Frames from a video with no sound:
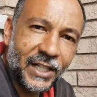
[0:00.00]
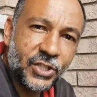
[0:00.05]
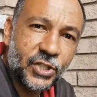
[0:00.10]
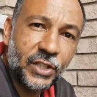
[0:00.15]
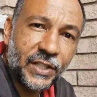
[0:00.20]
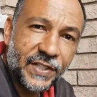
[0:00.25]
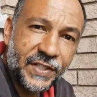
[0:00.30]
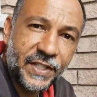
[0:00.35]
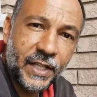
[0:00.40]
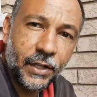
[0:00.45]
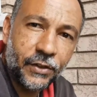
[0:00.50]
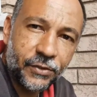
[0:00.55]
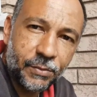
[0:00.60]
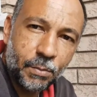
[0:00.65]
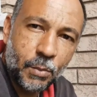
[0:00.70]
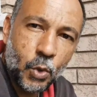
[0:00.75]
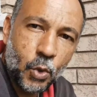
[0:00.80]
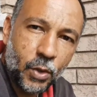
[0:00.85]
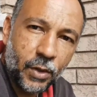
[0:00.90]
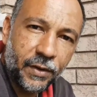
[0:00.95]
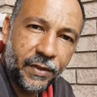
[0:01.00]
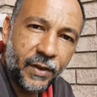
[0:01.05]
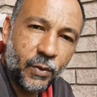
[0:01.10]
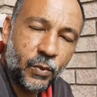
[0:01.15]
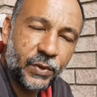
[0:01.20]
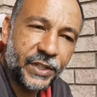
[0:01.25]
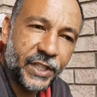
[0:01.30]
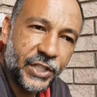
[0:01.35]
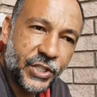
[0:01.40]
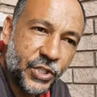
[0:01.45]
actually sells more,
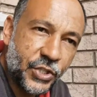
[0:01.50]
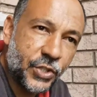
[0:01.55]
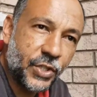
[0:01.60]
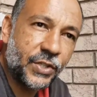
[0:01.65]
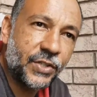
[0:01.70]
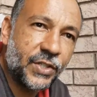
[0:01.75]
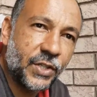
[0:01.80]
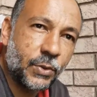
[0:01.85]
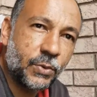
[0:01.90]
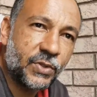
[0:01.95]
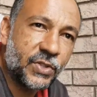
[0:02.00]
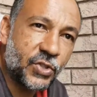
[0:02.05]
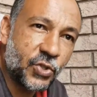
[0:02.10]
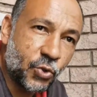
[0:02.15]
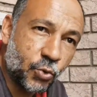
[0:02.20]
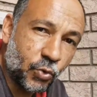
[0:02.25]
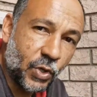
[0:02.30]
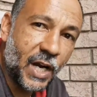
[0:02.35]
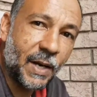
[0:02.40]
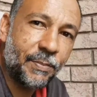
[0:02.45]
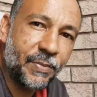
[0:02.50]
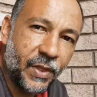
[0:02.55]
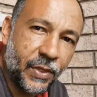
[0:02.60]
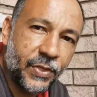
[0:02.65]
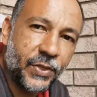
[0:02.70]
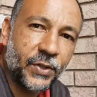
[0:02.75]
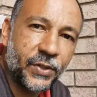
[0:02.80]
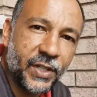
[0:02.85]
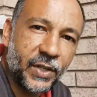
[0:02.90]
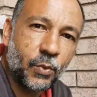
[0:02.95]
then what they should do is drop
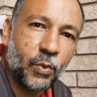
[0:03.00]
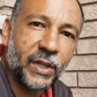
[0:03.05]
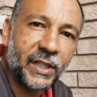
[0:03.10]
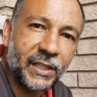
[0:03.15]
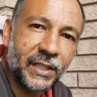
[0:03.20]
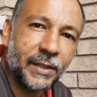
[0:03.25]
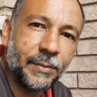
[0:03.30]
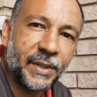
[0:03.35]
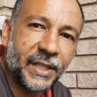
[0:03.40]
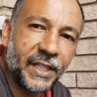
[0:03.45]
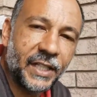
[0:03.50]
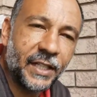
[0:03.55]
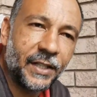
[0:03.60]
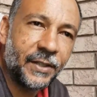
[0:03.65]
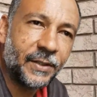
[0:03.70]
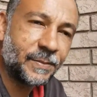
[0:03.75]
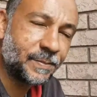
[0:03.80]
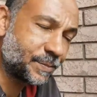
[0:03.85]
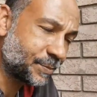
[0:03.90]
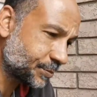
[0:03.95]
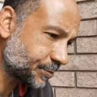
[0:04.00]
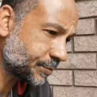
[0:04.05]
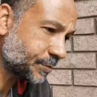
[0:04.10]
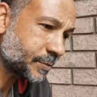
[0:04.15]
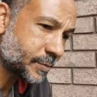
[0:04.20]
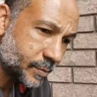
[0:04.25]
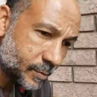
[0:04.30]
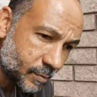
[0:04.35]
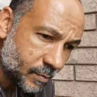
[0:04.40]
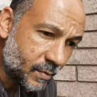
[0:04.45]
the 31 limited
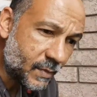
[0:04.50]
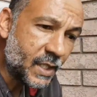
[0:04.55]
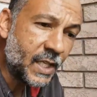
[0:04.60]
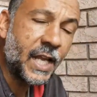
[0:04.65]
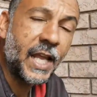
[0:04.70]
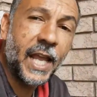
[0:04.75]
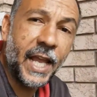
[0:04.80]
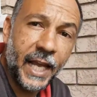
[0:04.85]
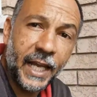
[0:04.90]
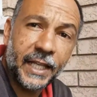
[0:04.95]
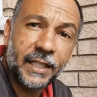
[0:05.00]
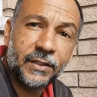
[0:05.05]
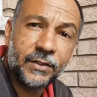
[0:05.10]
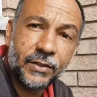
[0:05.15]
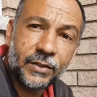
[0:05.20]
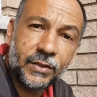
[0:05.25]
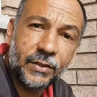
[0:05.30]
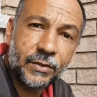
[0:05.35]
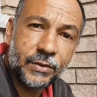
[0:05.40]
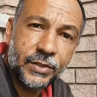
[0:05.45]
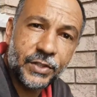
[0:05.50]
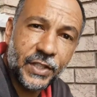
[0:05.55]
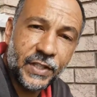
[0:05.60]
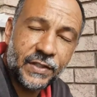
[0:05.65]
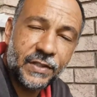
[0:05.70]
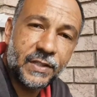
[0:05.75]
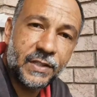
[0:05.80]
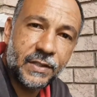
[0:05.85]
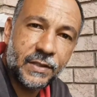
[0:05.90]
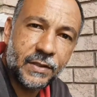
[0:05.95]
and
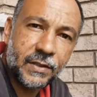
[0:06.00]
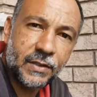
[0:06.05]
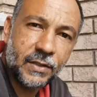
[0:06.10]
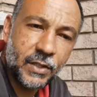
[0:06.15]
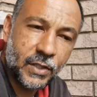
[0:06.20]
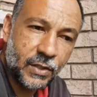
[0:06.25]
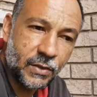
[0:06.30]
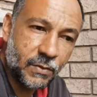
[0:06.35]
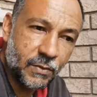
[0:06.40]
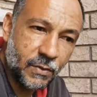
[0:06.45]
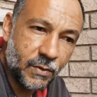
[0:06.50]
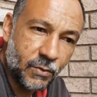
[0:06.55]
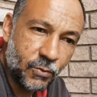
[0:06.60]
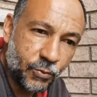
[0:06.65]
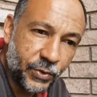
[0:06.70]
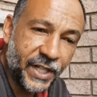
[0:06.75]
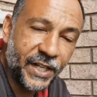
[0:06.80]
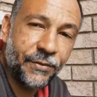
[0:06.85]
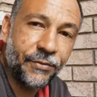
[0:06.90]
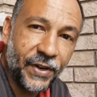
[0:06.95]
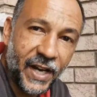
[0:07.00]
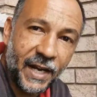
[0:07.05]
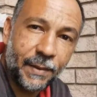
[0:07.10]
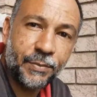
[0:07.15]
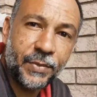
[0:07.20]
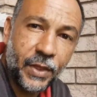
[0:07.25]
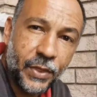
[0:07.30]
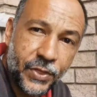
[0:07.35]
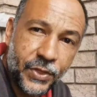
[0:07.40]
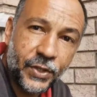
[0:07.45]
just
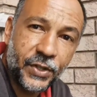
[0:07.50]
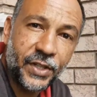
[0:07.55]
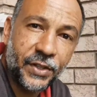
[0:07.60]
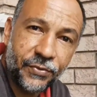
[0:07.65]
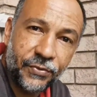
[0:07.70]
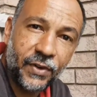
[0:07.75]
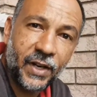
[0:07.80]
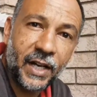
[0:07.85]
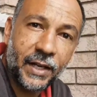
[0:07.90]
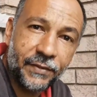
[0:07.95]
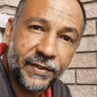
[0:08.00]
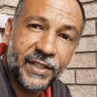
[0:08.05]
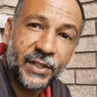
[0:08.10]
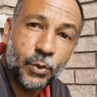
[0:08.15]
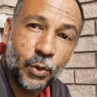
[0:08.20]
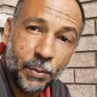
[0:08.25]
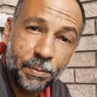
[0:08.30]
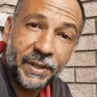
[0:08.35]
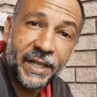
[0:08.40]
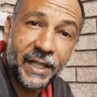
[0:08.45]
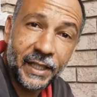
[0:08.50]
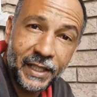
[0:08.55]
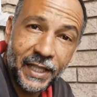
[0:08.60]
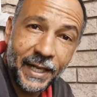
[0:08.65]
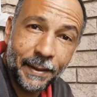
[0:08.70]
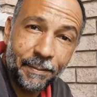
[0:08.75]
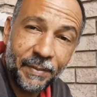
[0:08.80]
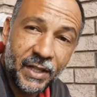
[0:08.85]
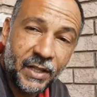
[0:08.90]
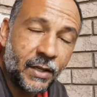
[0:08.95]
revamp the 35 into a
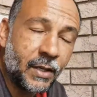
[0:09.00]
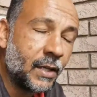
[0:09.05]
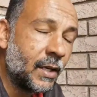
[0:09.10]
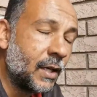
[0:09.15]
PLM.